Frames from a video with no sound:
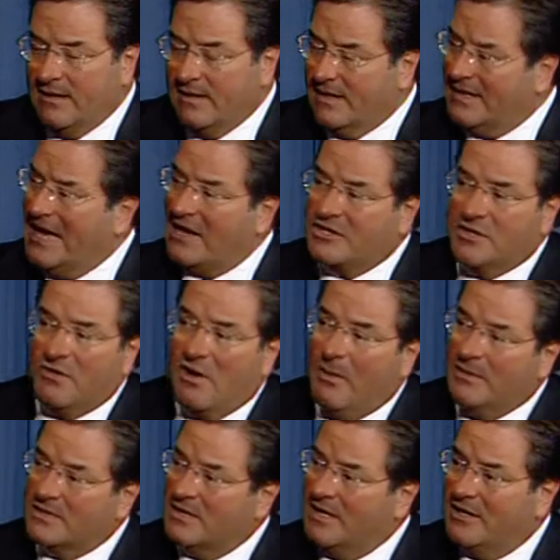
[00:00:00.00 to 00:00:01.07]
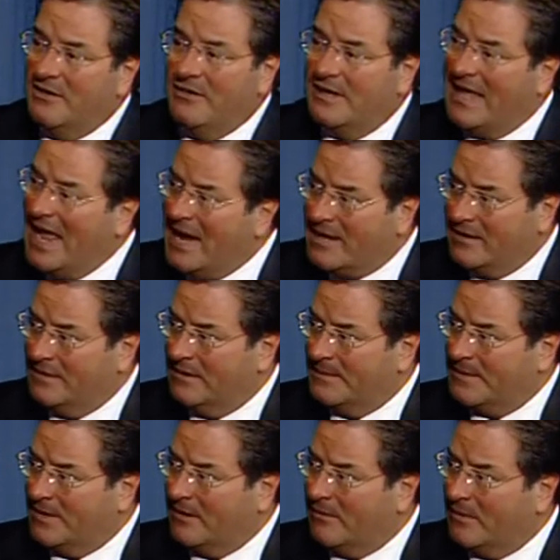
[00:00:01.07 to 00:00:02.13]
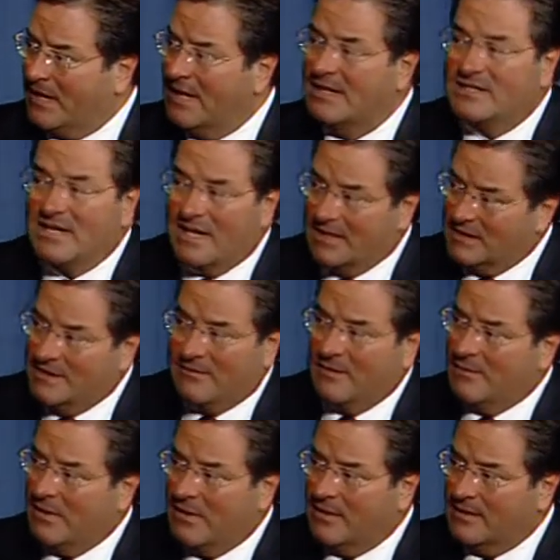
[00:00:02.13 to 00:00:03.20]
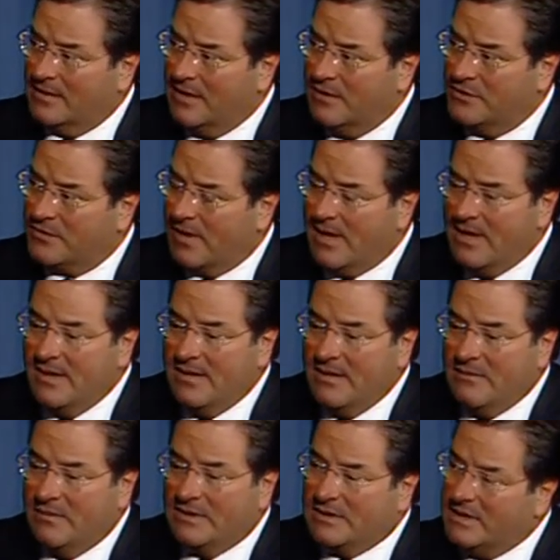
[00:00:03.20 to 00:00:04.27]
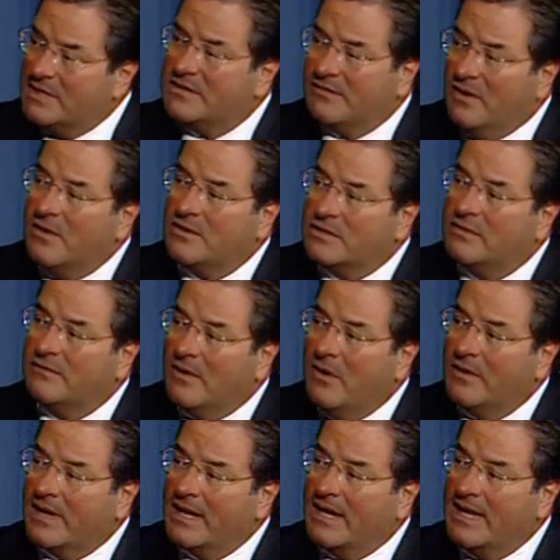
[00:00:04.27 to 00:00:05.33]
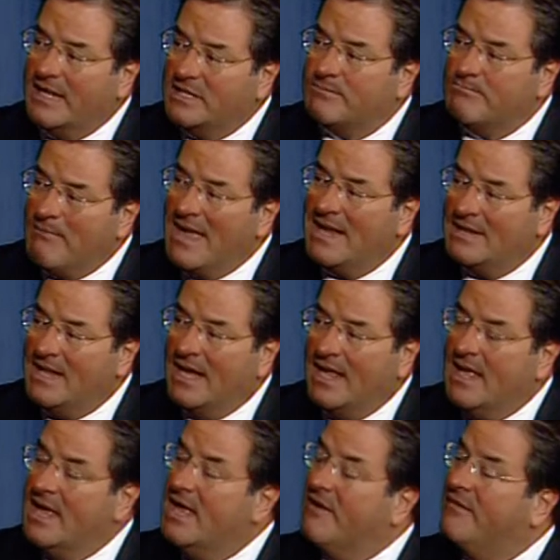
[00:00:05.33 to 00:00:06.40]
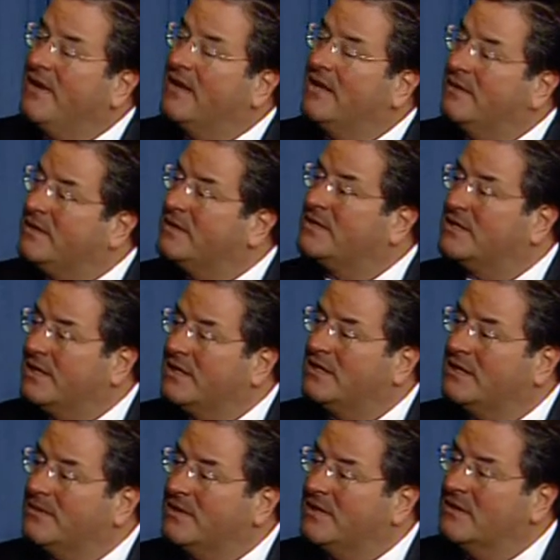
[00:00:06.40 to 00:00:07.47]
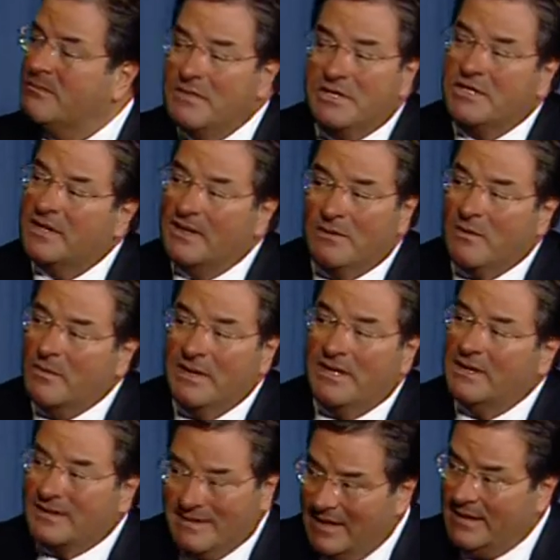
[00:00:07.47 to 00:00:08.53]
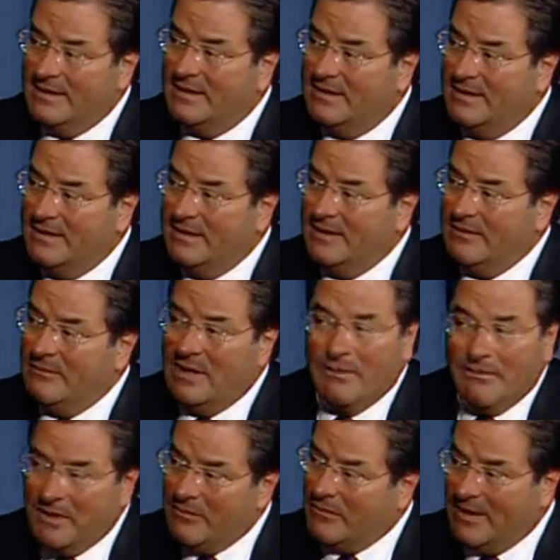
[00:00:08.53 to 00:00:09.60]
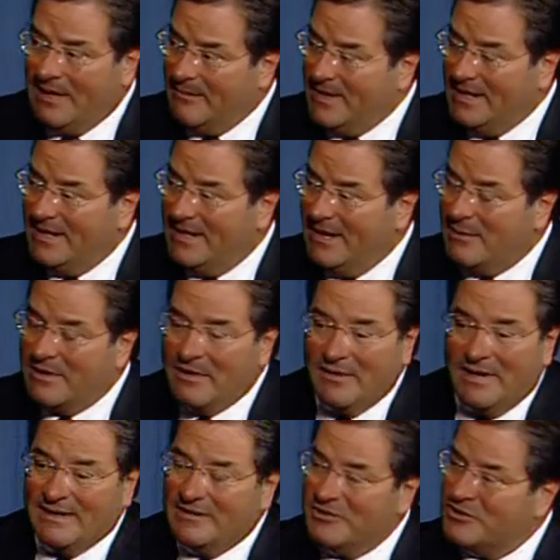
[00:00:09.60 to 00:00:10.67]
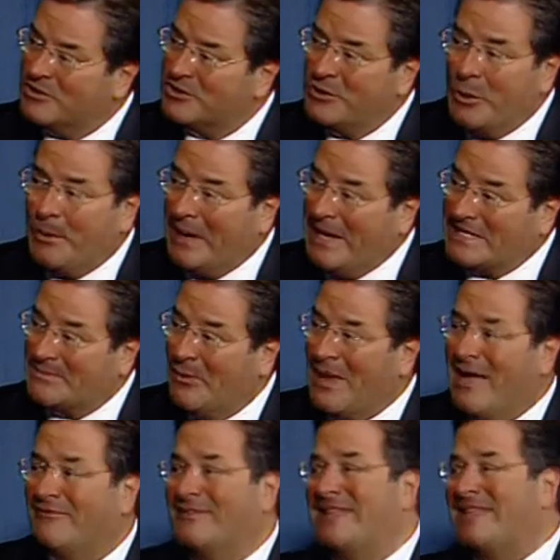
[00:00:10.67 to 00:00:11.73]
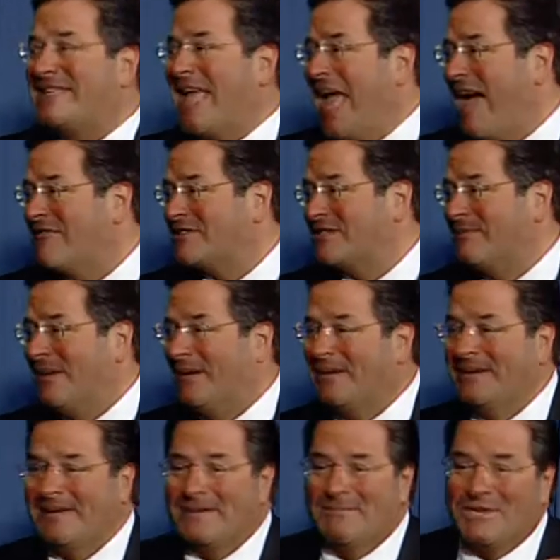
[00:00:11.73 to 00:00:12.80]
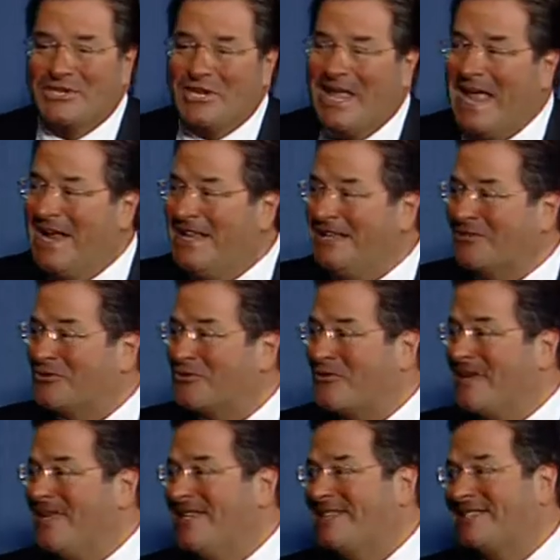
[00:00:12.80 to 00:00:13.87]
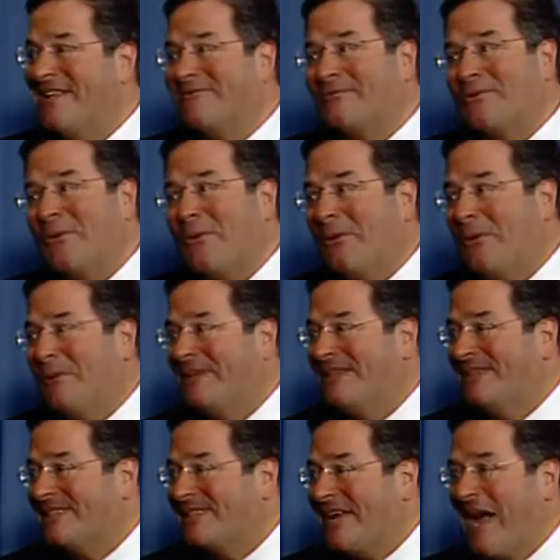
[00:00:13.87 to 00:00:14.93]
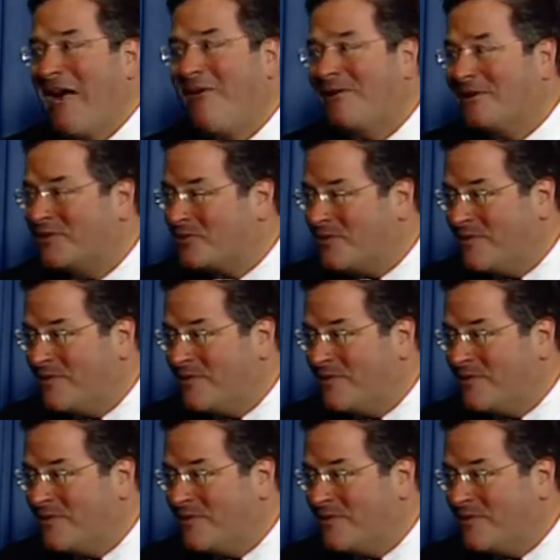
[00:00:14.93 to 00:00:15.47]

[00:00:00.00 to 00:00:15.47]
Gosh, you're almost like you're in Canada up there. It's like a different part of the country. But these folks are voting, and he's made that. If anyone had said to me that Michigan would be contended by Mitt Romney, I would have thought there's just no possible way. After the gaffes about Michiganian trees and after the whole car industry